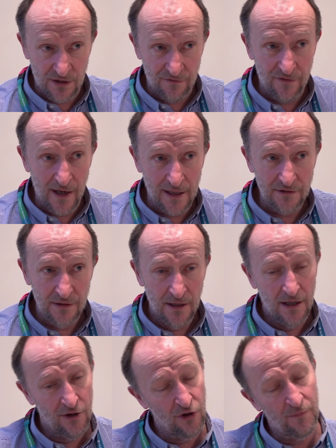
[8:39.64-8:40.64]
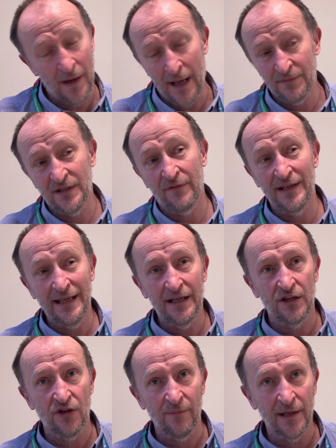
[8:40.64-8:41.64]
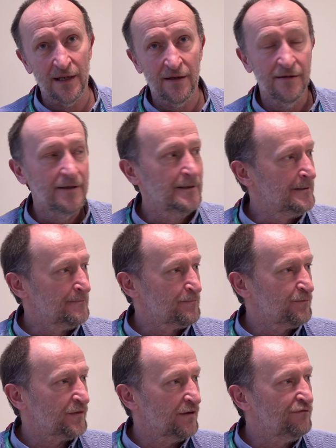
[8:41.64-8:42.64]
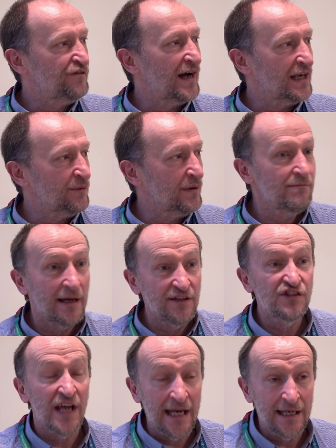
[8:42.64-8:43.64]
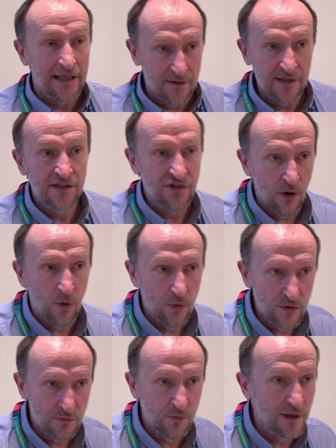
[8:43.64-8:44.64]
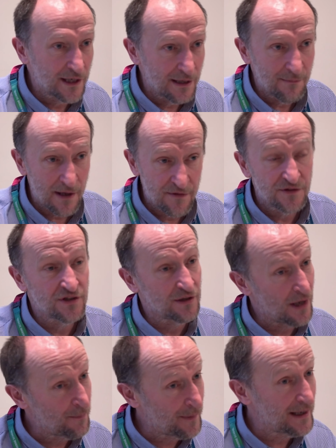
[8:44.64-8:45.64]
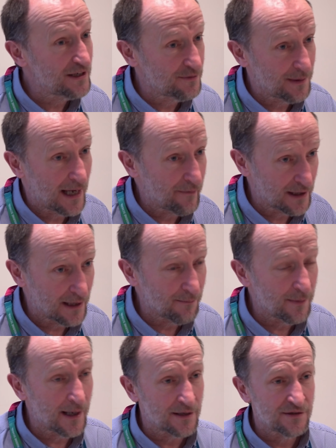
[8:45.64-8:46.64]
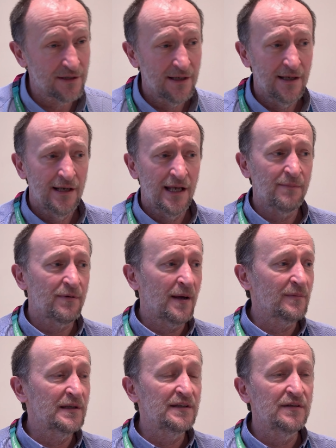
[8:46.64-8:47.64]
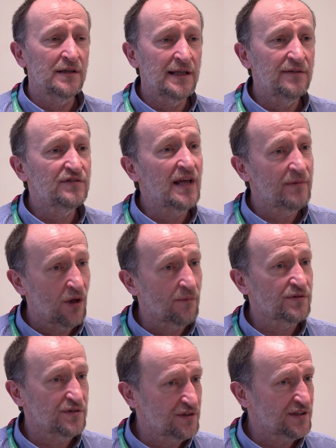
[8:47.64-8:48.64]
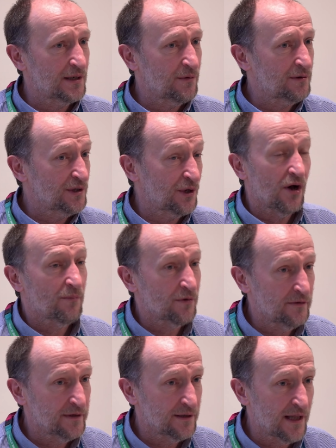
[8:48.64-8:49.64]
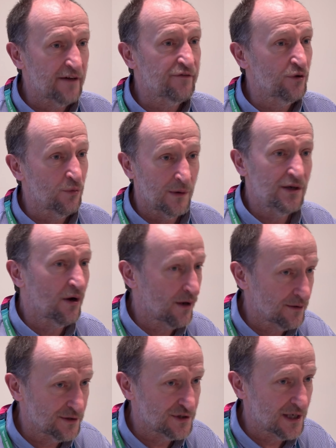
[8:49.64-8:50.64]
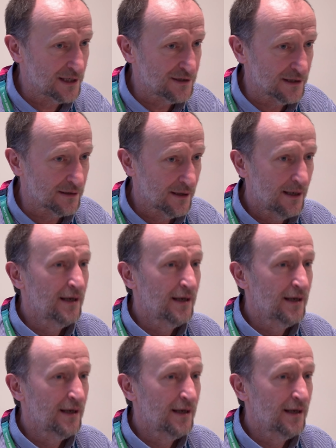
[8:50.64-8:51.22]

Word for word: to the fact or perhaps have an economic value in maintaining these old working methods that appear to be having an impact, it probably leaves them the option to say, well, you can't prove it, therefore we're not going to change it.